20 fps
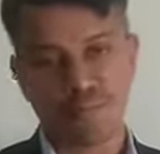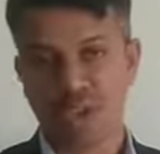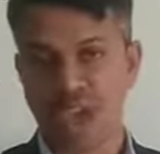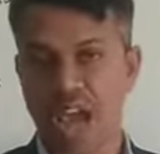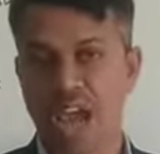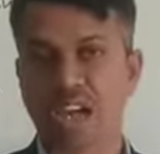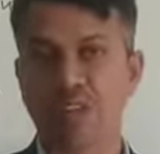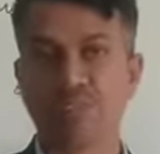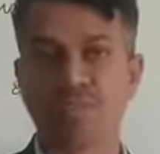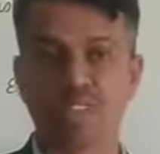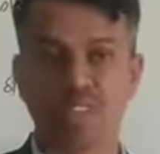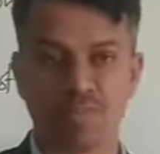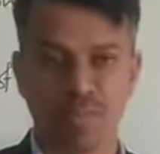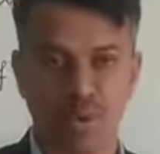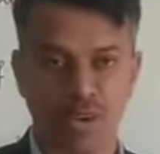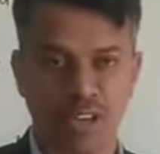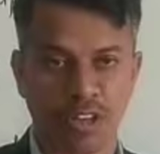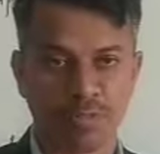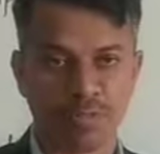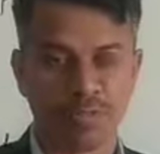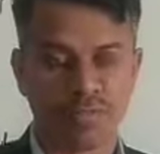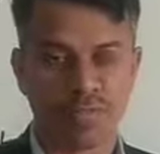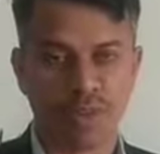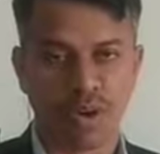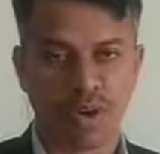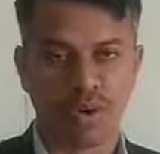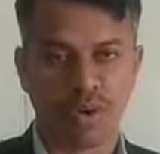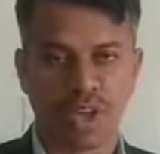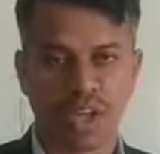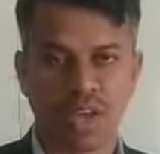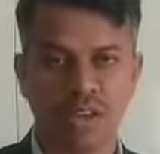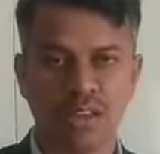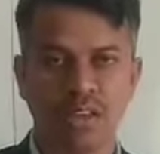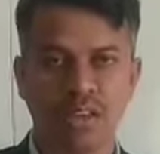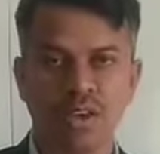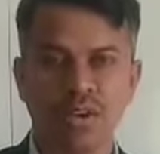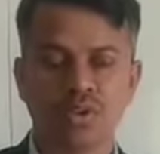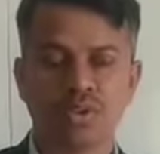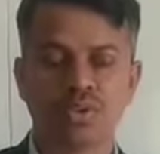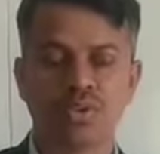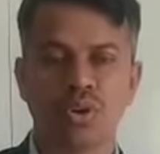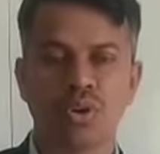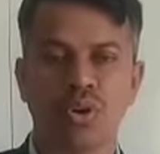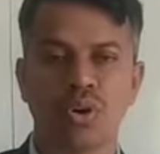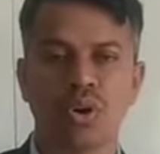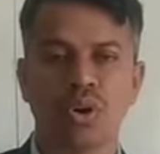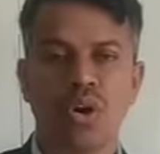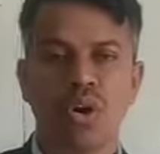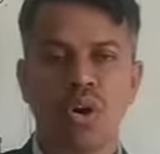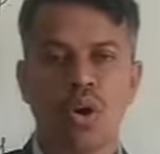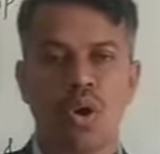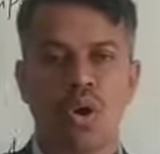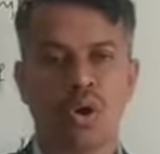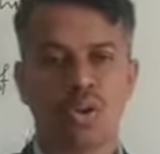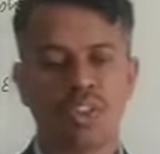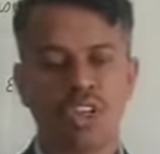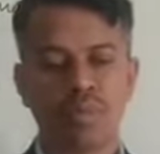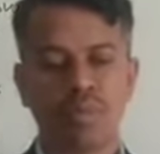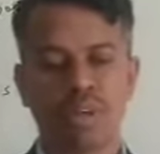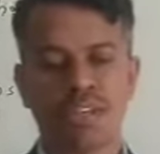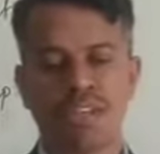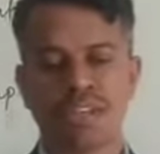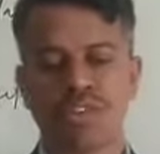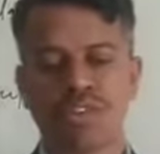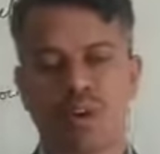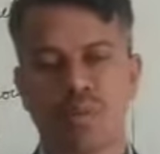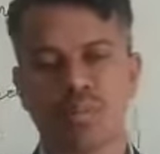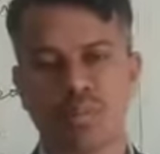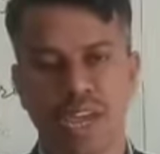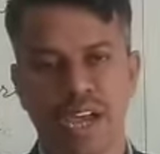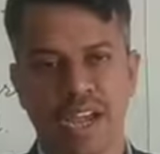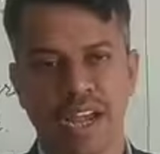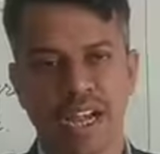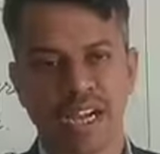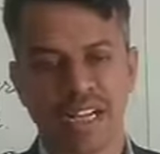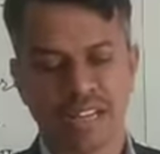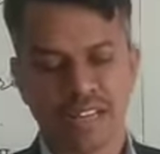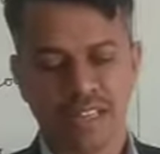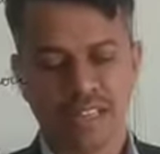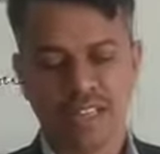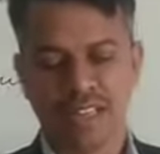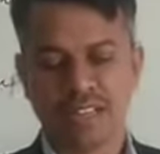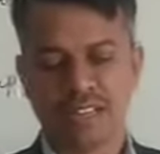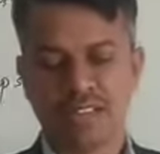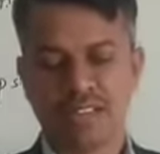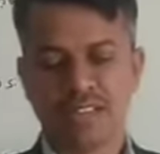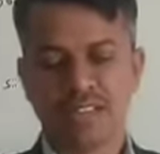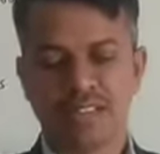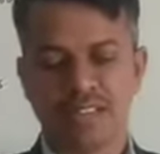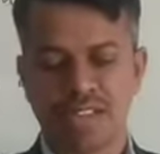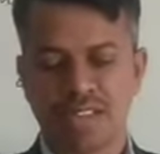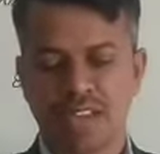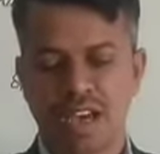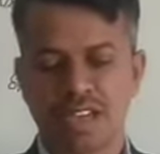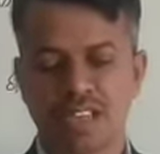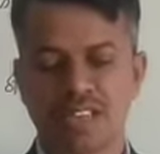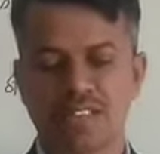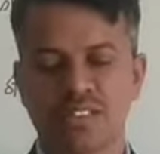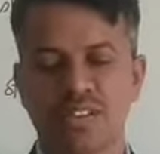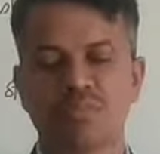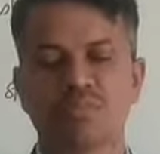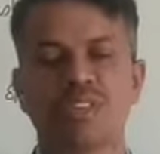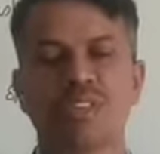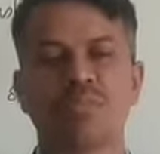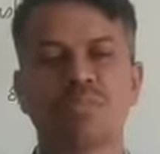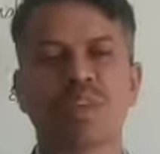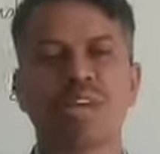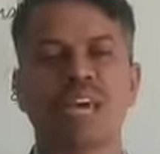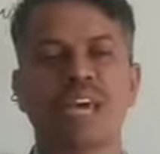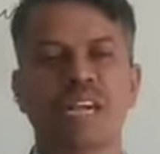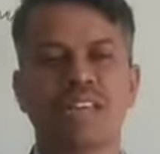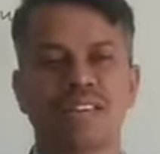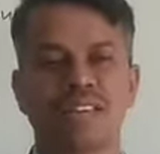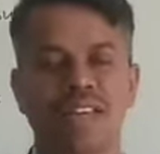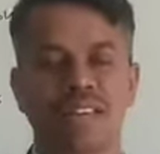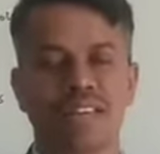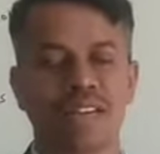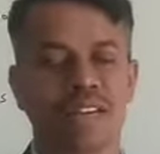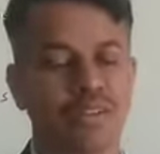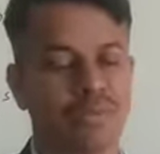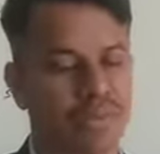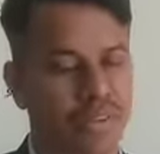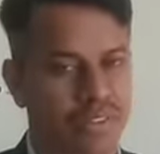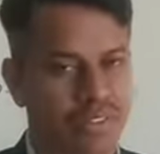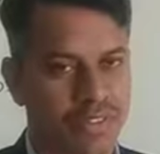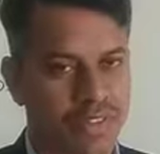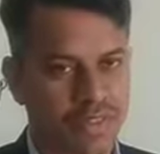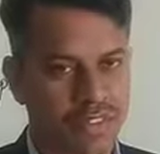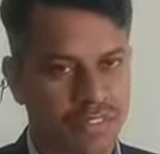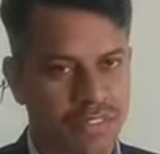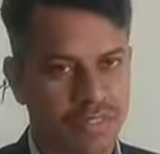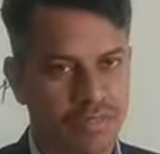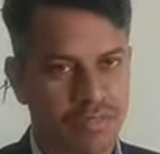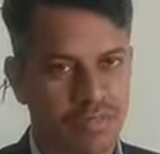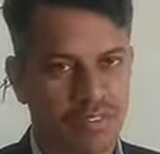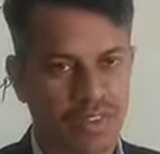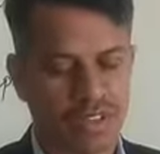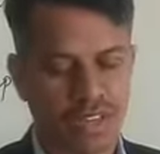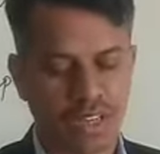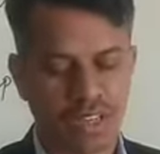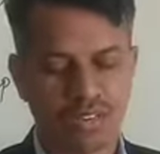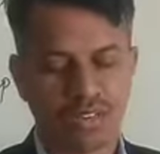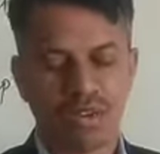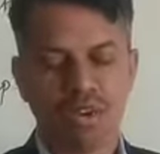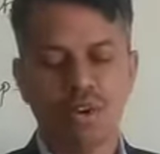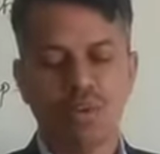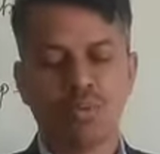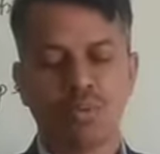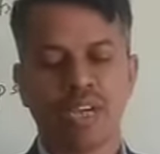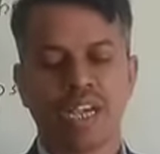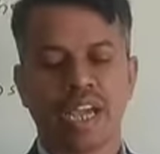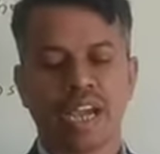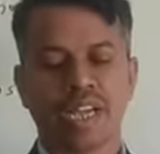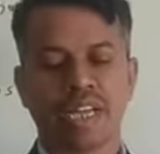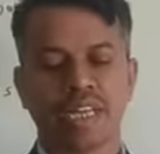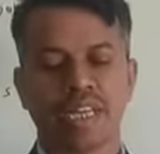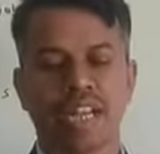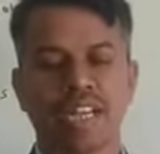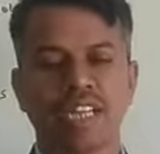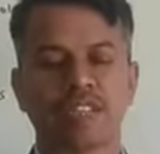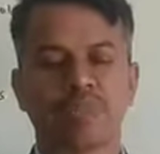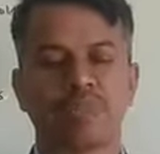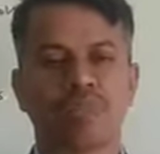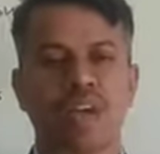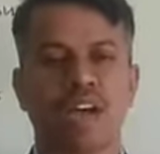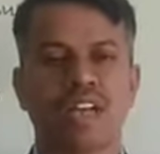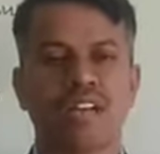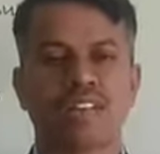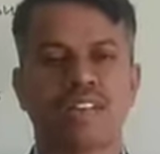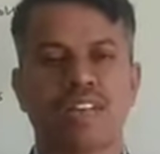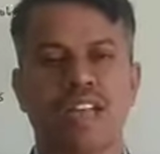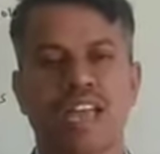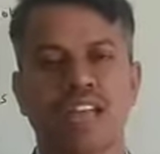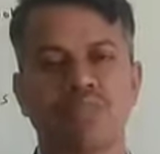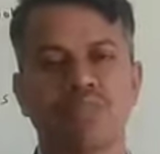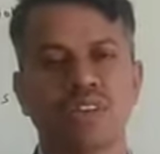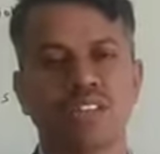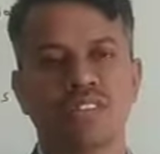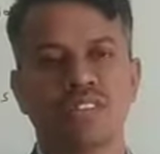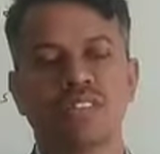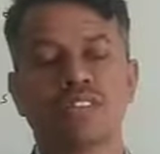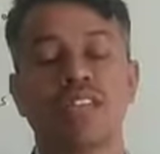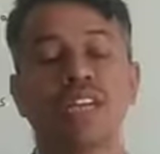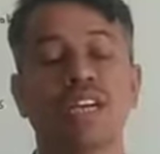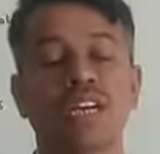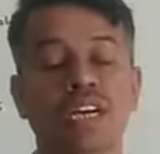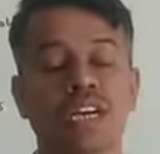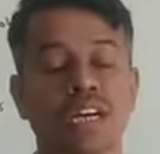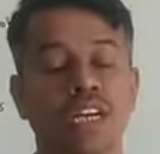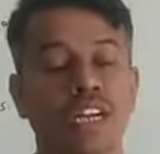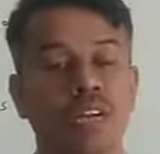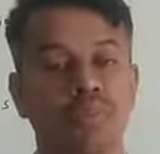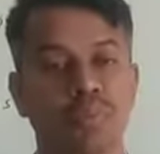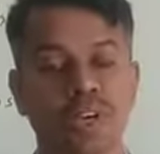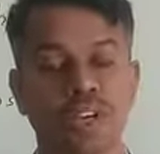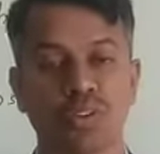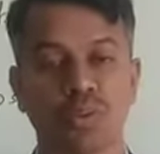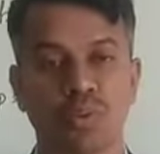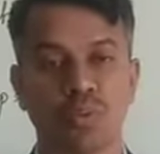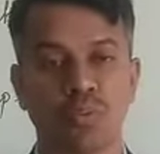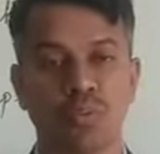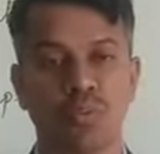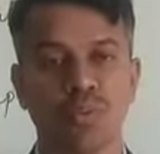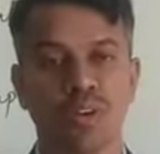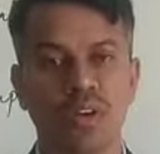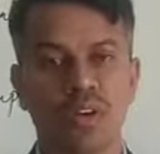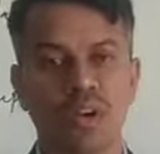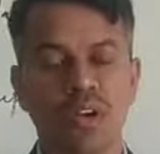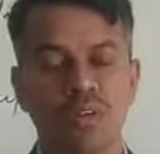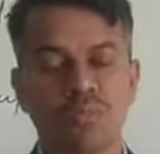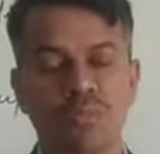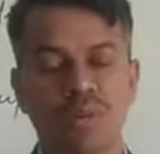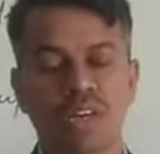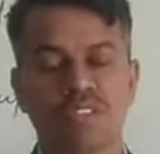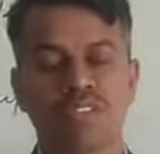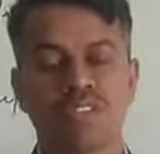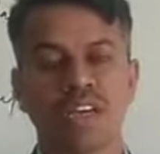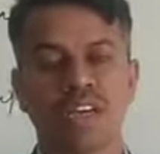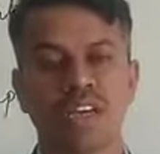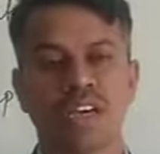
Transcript: animal's body. Okay, so on the basis of that, yes, these are the some similarities and the differences. Yes, we categorize plants and animals in the different group. But see